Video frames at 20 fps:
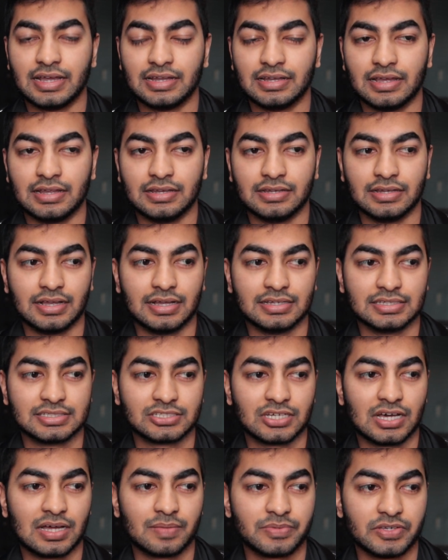and, and, and
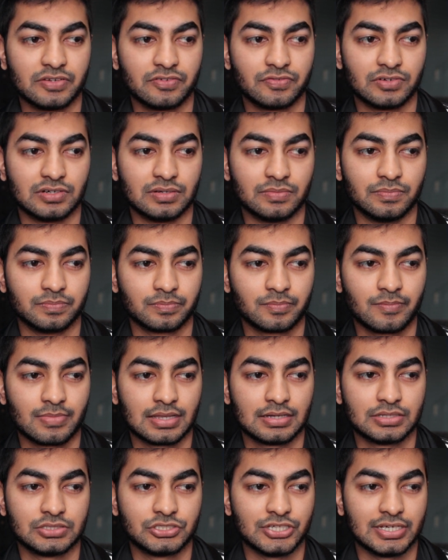stop you from
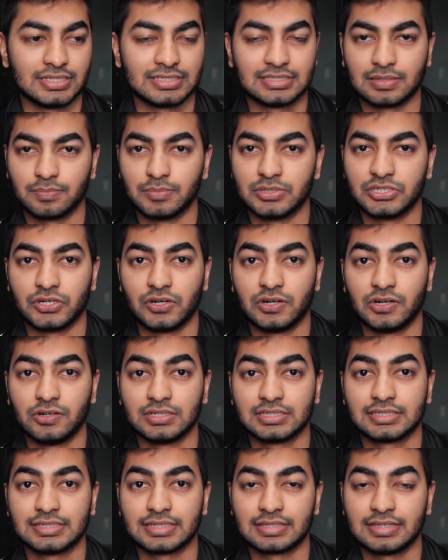chasing
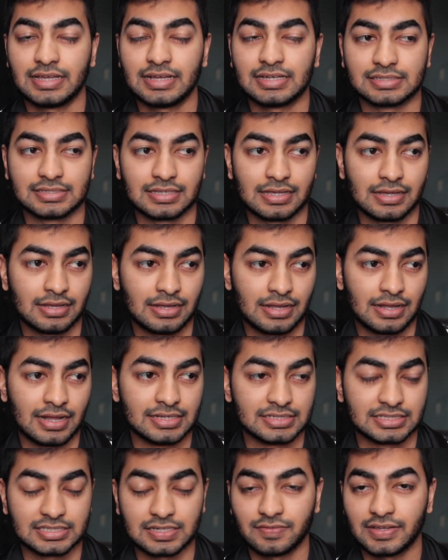materialistic things
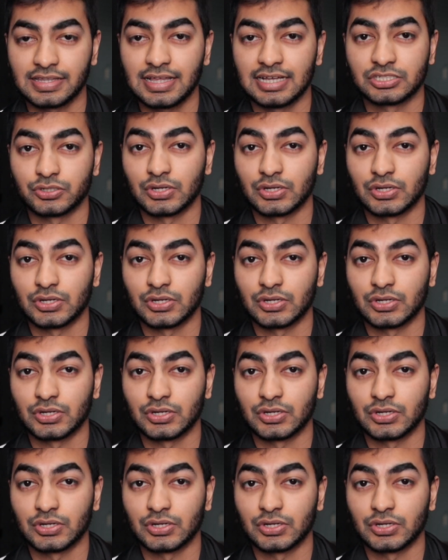and stuff like that.